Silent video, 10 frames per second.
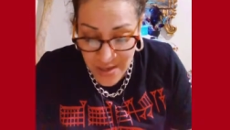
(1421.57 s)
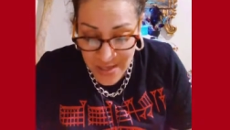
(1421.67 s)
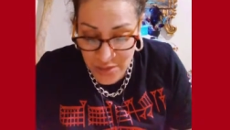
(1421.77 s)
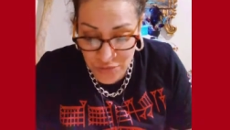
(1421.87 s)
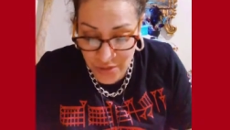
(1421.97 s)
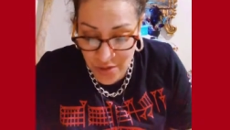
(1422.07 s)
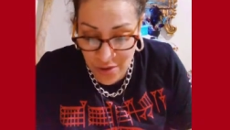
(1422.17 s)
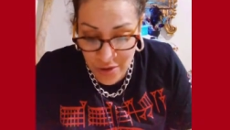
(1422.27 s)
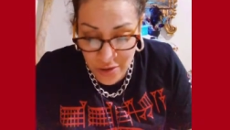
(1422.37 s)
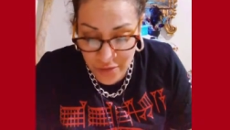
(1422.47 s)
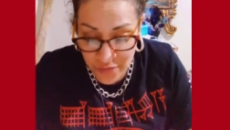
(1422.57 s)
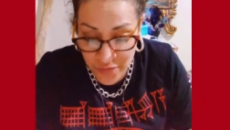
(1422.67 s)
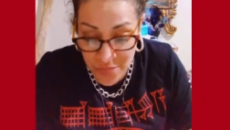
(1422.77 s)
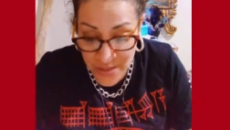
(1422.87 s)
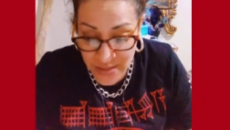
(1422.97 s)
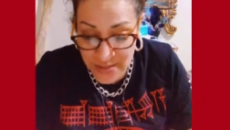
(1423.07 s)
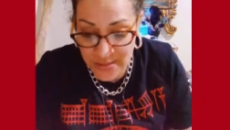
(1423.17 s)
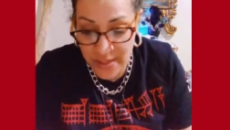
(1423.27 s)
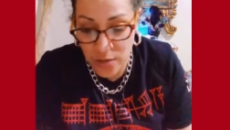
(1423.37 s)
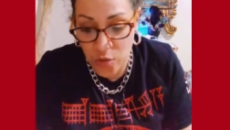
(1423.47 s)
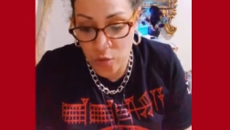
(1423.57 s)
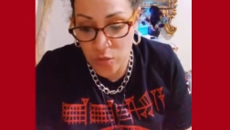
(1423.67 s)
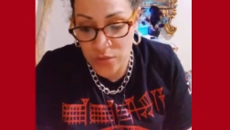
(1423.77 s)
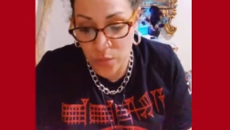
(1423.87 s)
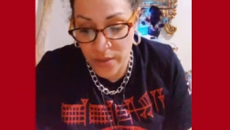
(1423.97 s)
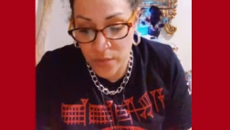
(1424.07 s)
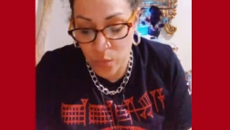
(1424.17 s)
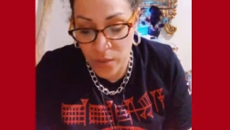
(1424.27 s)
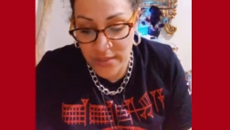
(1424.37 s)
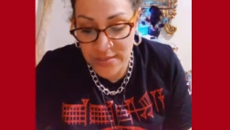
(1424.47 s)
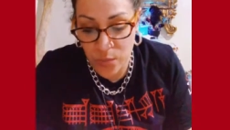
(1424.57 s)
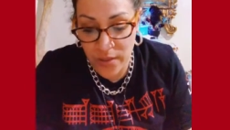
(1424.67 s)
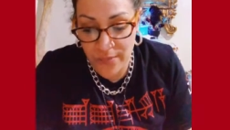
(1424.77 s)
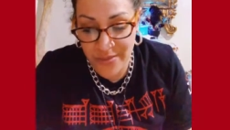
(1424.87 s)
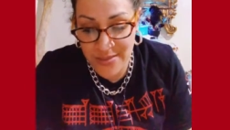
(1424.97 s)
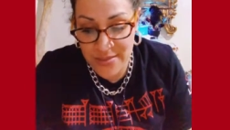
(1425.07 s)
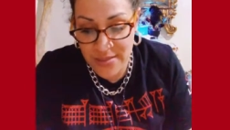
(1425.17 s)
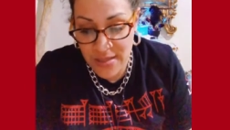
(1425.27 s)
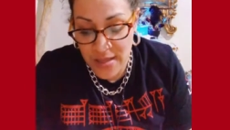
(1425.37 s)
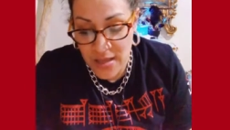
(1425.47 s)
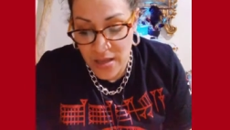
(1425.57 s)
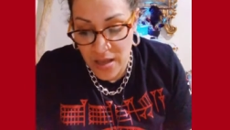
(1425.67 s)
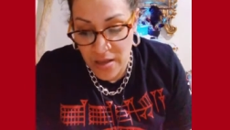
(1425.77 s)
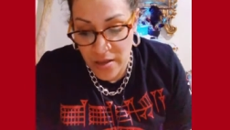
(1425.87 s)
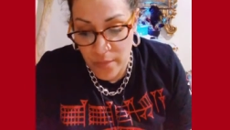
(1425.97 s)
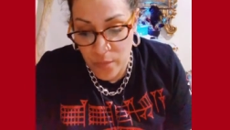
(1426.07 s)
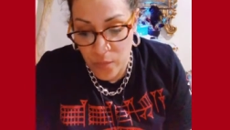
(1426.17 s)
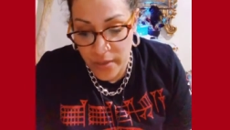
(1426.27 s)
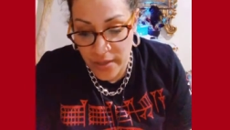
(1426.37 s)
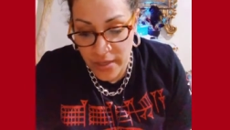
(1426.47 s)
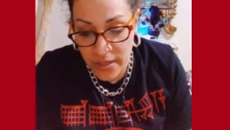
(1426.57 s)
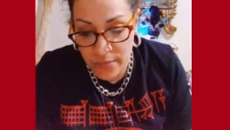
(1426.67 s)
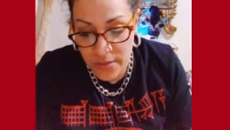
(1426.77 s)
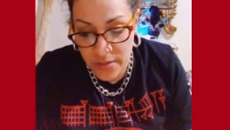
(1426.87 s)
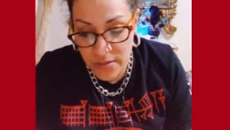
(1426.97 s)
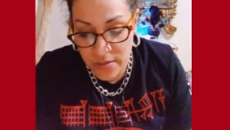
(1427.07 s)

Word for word: It's really hard for me to say who is what and what is what because um, when I'm in,